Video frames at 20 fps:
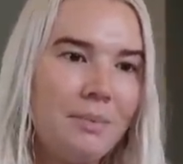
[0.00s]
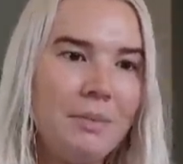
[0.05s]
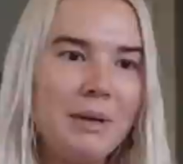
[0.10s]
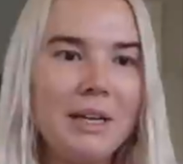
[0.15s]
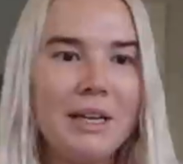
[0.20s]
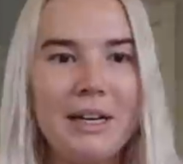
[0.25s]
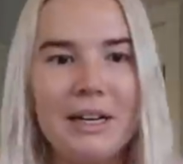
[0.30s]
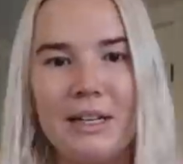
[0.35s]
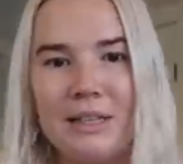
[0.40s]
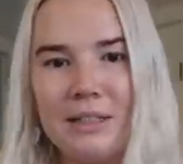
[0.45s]

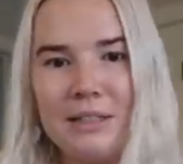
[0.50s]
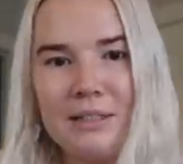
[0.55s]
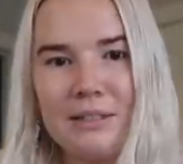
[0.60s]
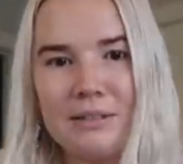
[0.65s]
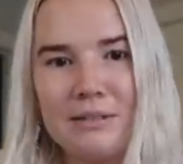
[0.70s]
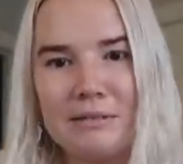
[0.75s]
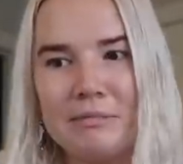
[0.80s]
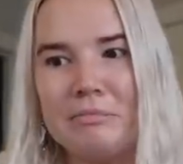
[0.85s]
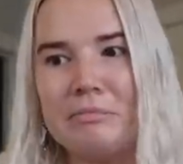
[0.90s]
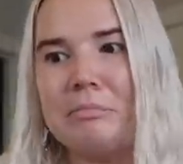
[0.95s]

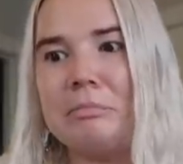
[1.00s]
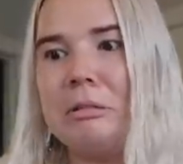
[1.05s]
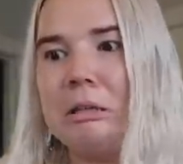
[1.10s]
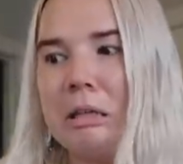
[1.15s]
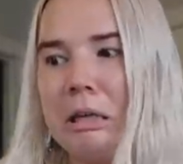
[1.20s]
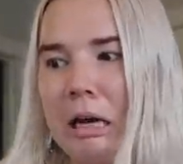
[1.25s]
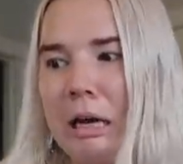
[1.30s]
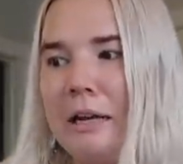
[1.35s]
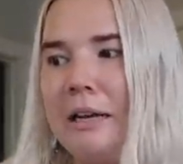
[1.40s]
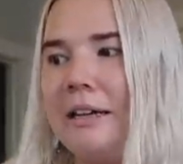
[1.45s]
beginning
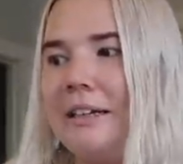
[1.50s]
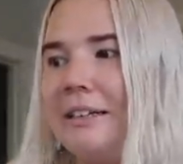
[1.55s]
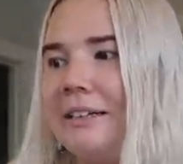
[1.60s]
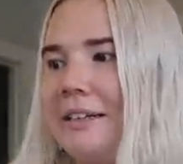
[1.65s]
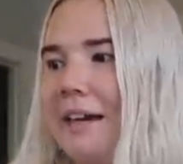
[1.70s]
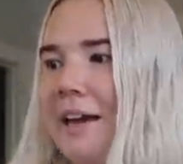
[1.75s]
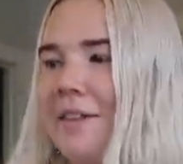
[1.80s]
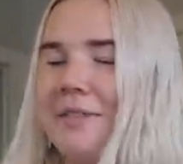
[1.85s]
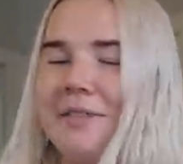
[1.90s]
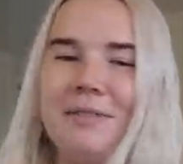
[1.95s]
to kind
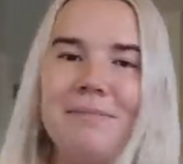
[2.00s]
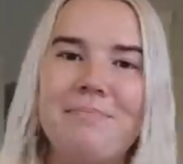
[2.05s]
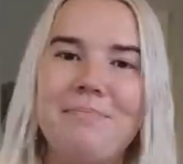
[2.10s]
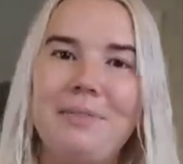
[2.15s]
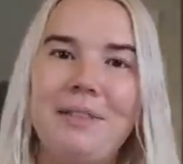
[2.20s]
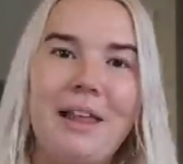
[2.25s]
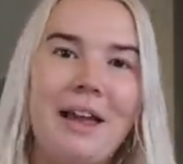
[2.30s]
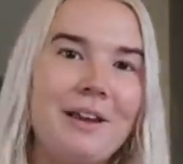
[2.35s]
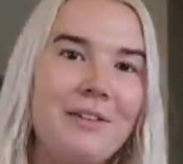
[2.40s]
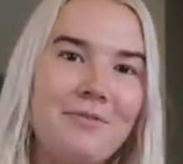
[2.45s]
of get
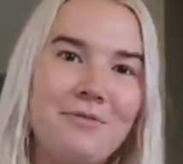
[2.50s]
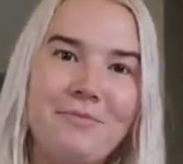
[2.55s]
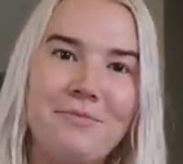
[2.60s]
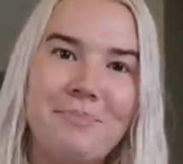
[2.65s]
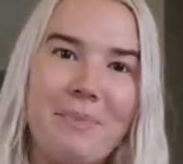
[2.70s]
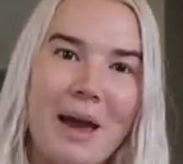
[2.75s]
life